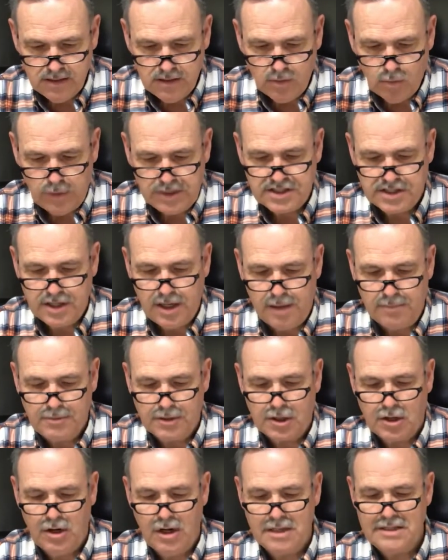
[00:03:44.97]
When stopped
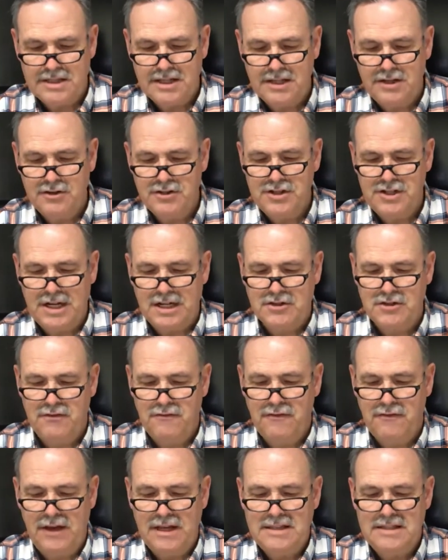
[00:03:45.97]
across the intersection
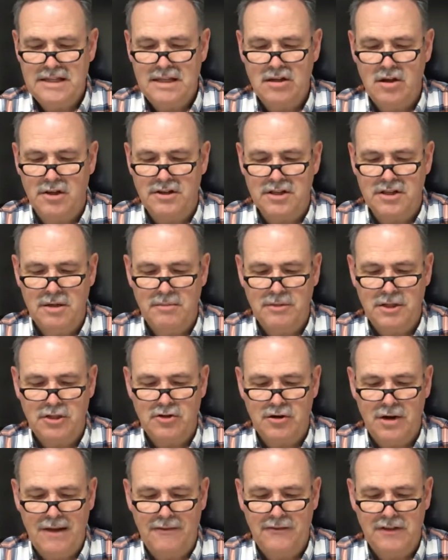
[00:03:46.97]
facing oncoming
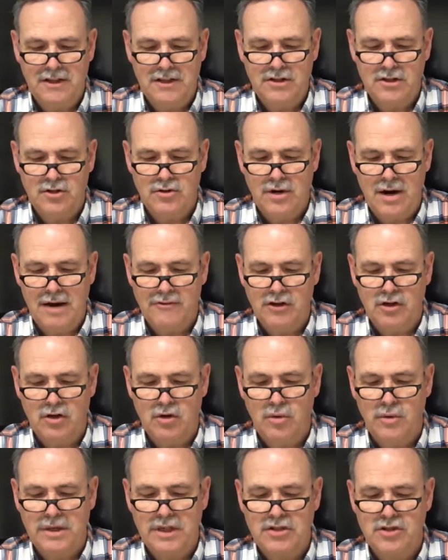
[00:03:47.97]
traffic, the driver
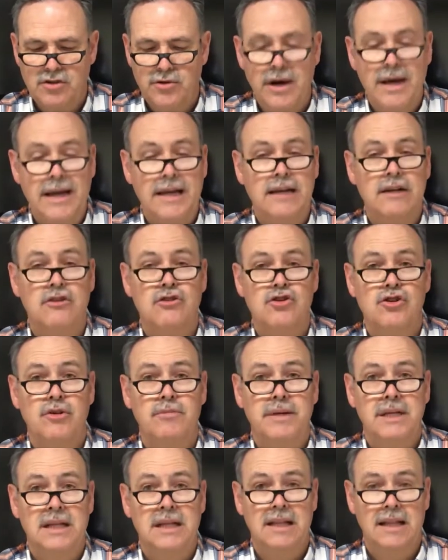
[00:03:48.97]
going straight should
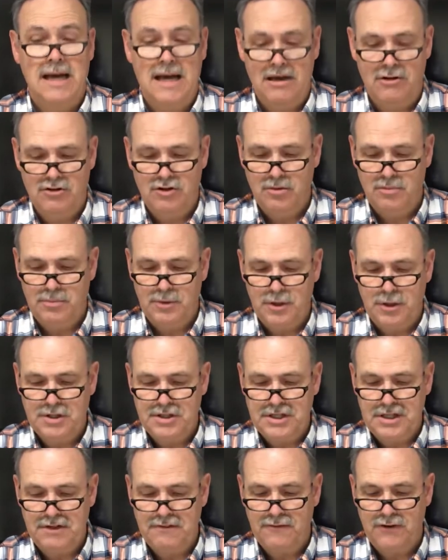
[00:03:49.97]
be allowed to
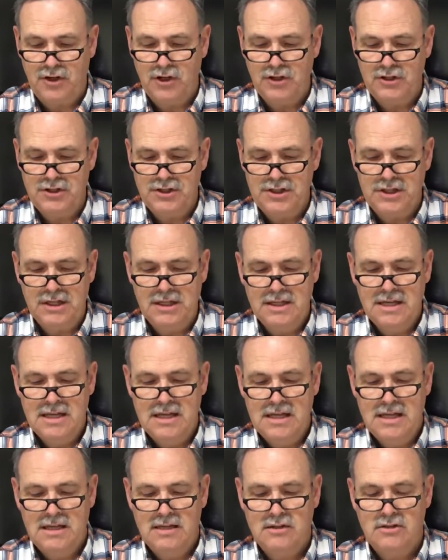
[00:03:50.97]
proceed first.
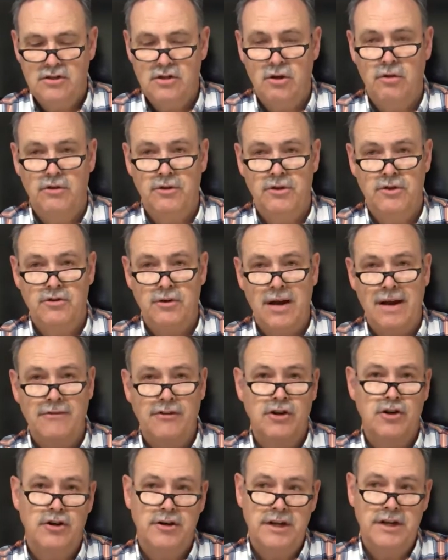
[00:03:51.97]
So the
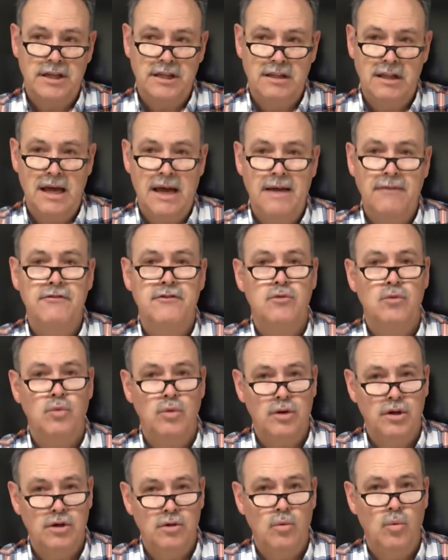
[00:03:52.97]
driver turning left
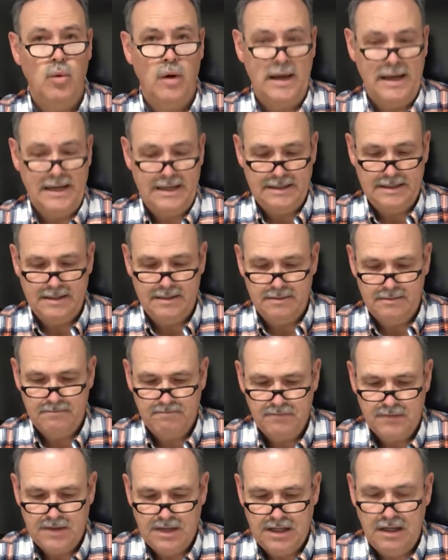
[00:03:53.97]
would wait.
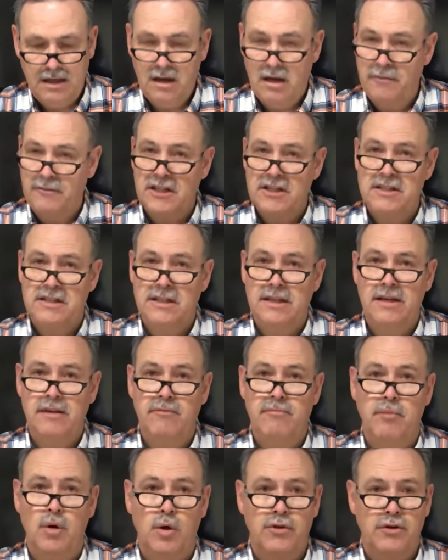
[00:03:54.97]
Obviously,
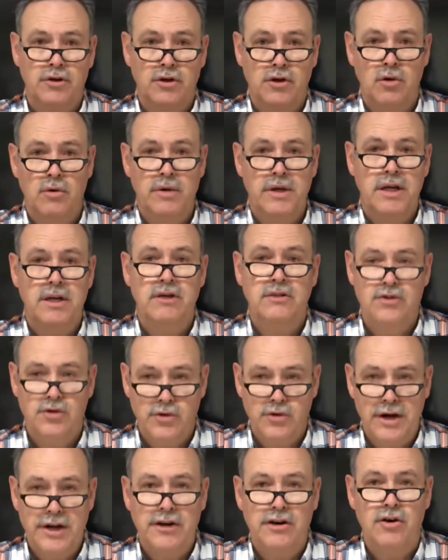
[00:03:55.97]
if both are going
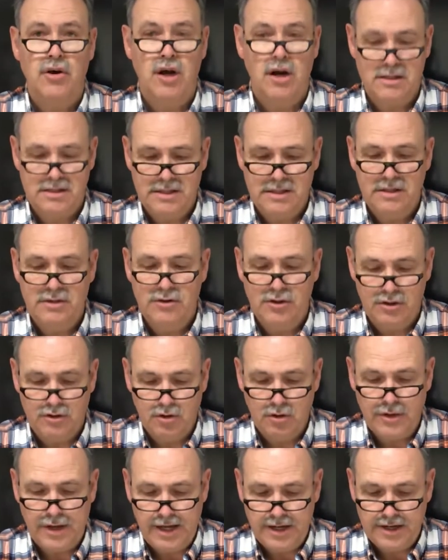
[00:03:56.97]
straight across, you're
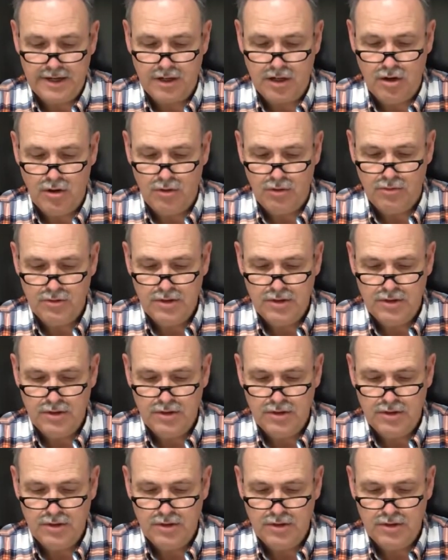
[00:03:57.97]
okay to go.